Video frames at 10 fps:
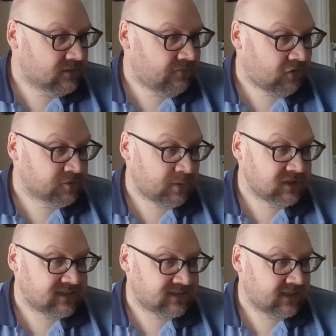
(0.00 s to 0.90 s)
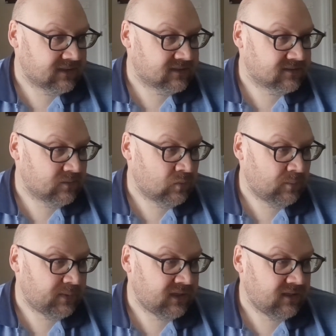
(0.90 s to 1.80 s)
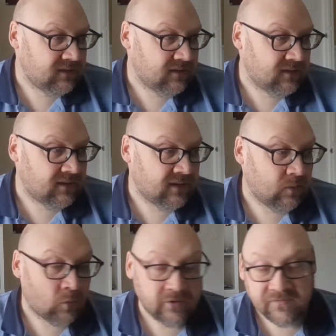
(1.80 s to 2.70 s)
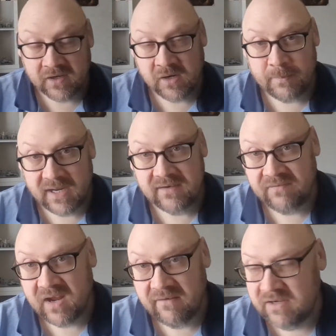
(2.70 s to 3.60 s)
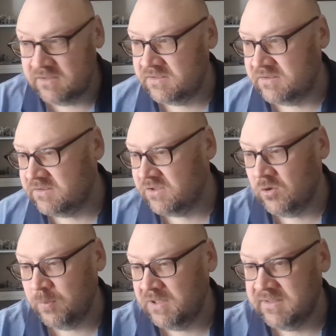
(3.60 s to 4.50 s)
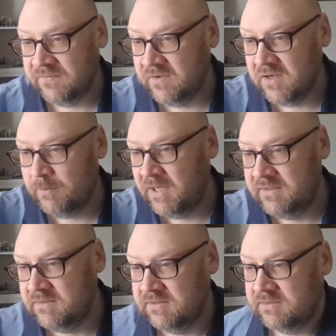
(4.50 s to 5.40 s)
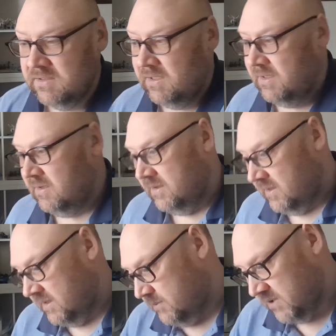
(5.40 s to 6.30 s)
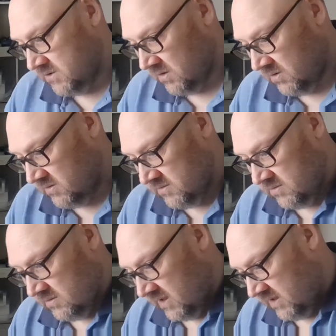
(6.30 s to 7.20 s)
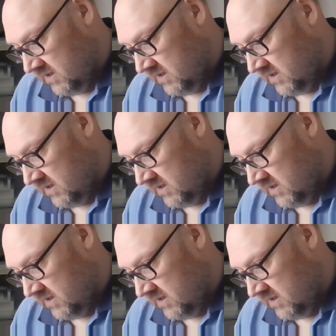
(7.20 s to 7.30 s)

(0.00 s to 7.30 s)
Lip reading: Force.6 will be one of the commander variants. There's a couple of different commanders, and there's also a